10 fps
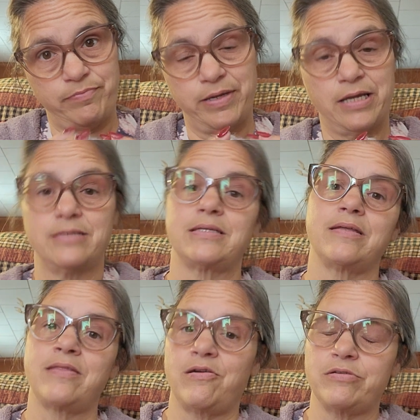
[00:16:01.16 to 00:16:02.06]
because
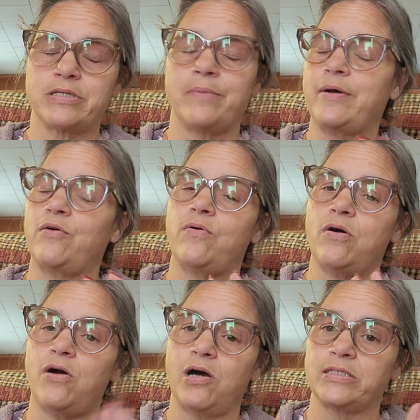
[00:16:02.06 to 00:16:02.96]
theirs come out
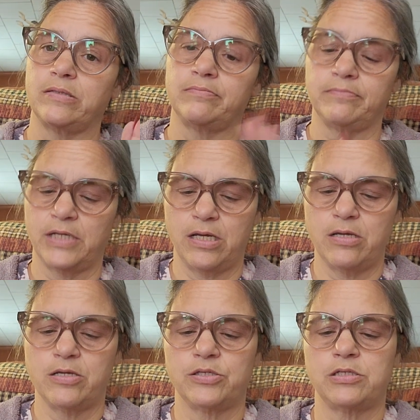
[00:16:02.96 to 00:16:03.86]
awesome.
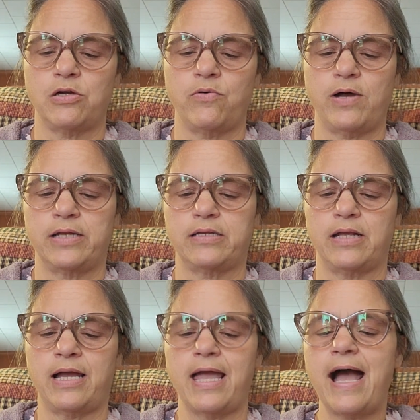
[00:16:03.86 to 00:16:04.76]
So
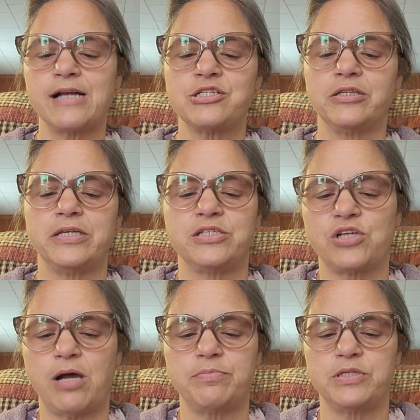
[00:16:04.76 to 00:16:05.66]
I actually
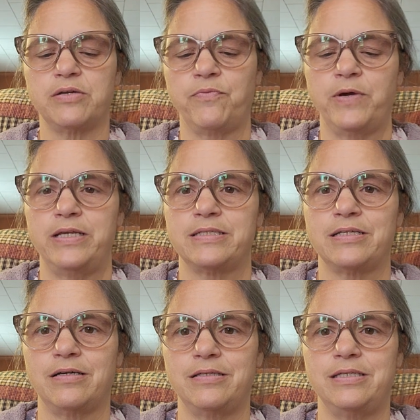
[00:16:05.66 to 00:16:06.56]
stopped when it
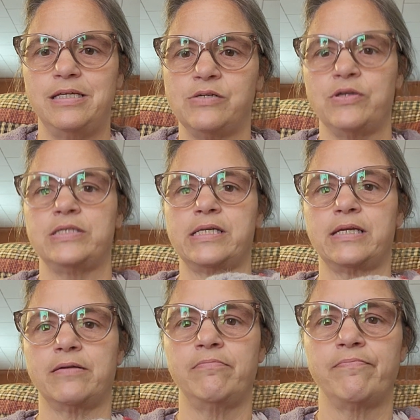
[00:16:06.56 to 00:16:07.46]
started
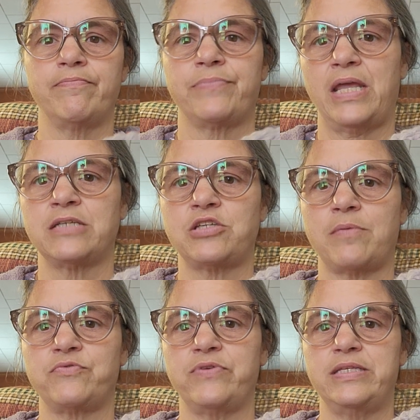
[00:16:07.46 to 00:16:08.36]
decreasing. I
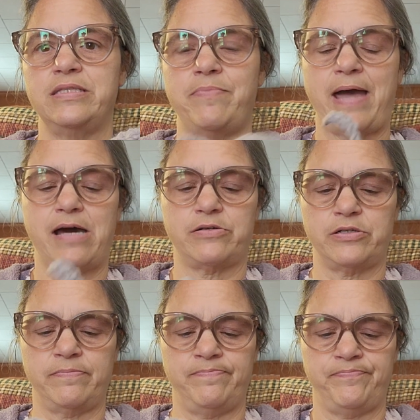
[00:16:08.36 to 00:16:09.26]
stopped reading the
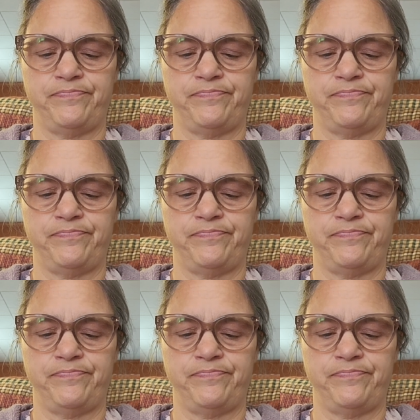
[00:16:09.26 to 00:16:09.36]
pattern